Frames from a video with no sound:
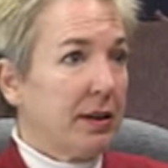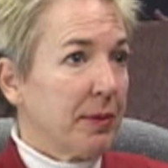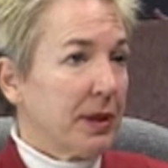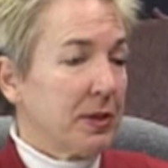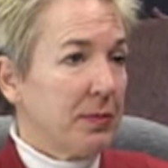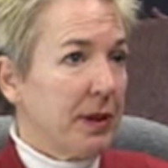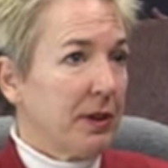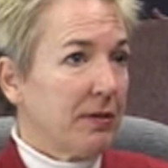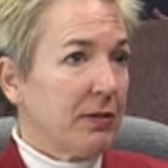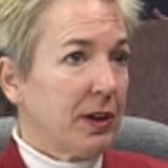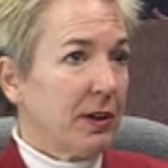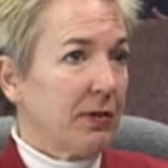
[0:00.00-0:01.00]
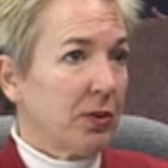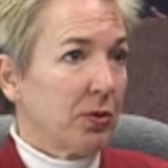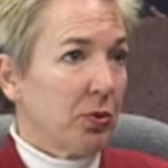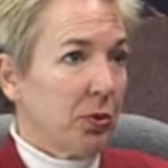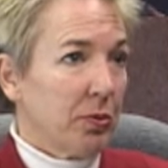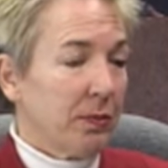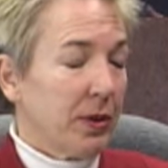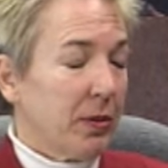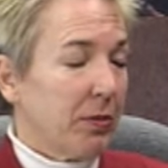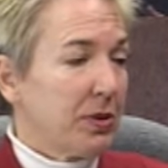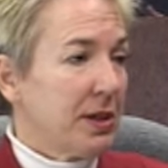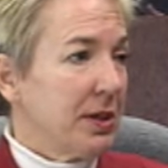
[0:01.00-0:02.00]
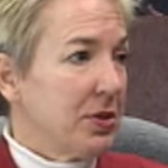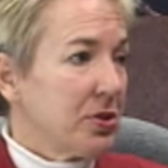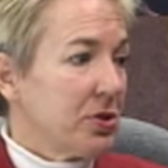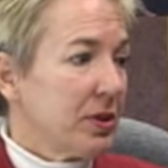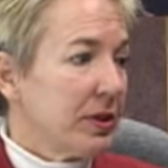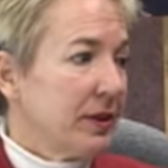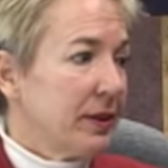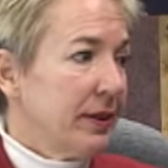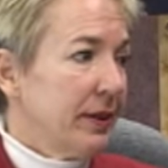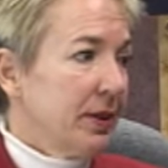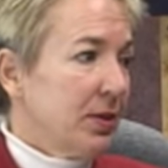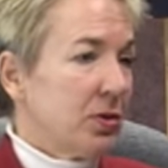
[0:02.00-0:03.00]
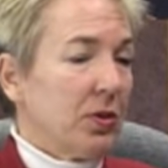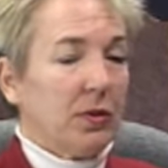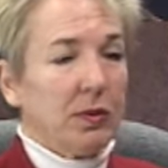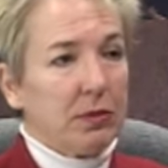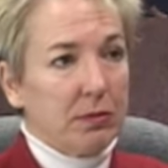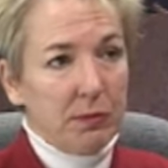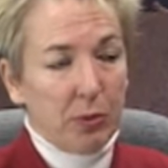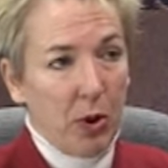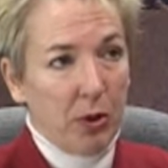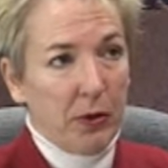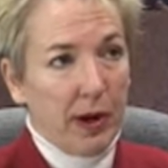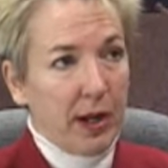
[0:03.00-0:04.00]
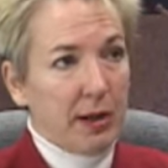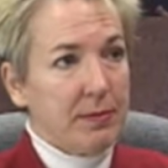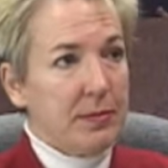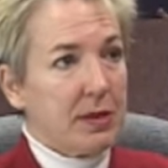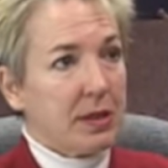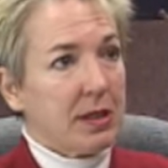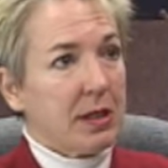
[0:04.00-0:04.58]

They might speak in front of a group. They will teach certain programs.